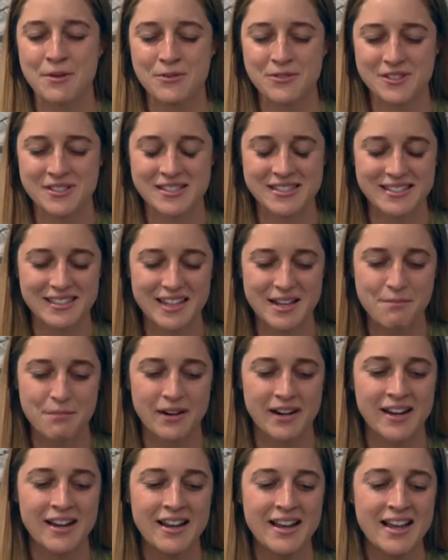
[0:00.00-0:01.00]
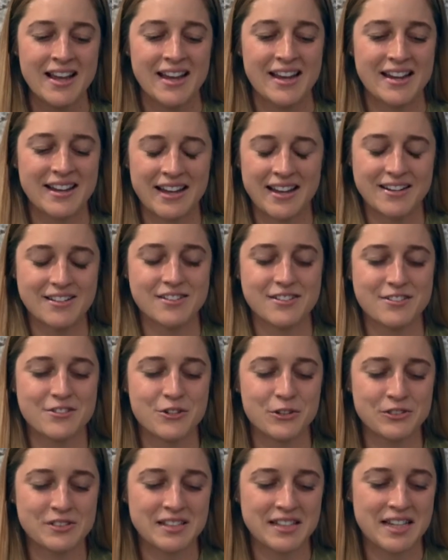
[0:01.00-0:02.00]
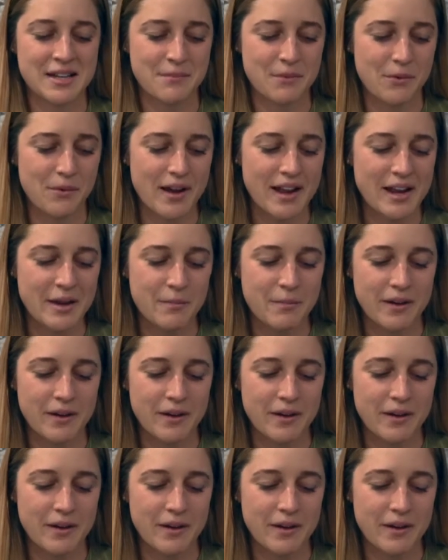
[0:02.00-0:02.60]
He was asleep, and he kind of jolted him awake.